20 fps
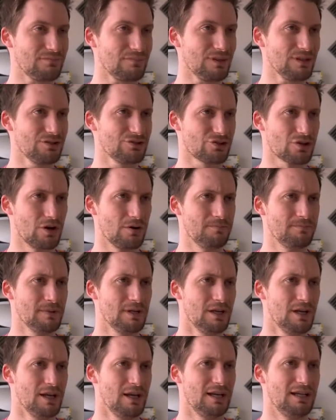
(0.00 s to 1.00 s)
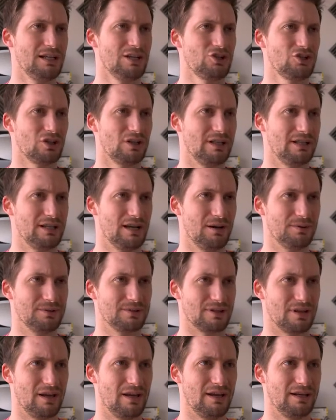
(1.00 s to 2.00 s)
So initially I
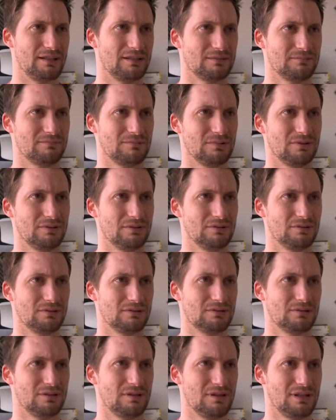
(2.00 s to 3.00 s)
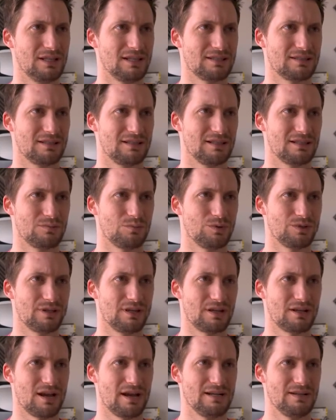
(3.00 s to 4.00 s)
was like, this was
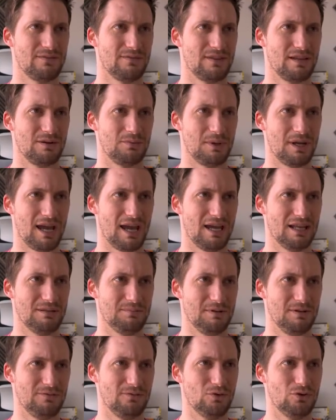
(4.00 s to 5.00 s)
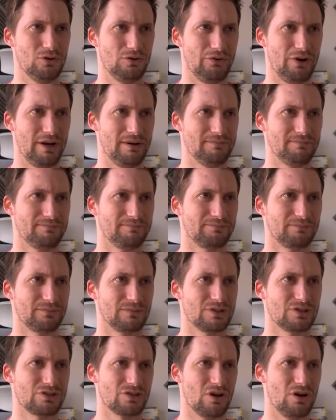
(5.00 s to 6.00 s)
the kind of thing we had before, right?
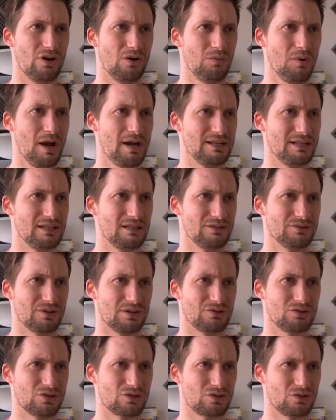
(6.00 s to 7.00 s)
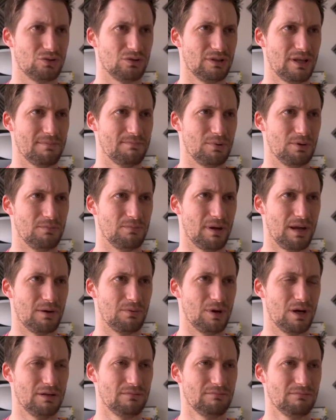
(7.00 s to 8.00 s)
So what I did is I just called endpoint pay
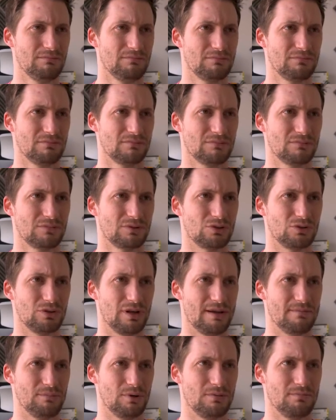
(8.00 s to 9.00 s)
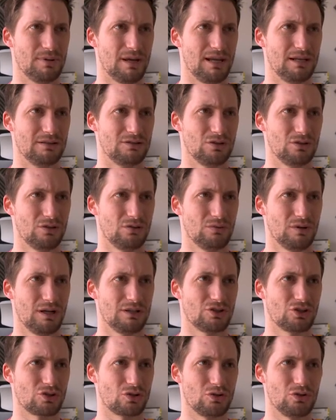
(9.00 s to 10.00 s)
1, called endpoint pay 2. I
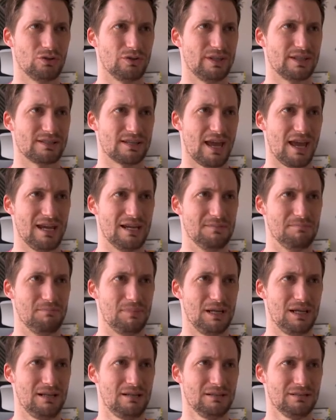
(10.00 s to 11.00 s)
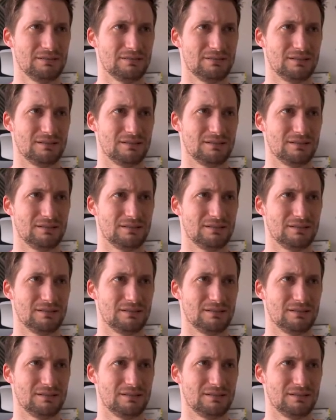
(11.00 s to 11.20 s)
just called this A and B,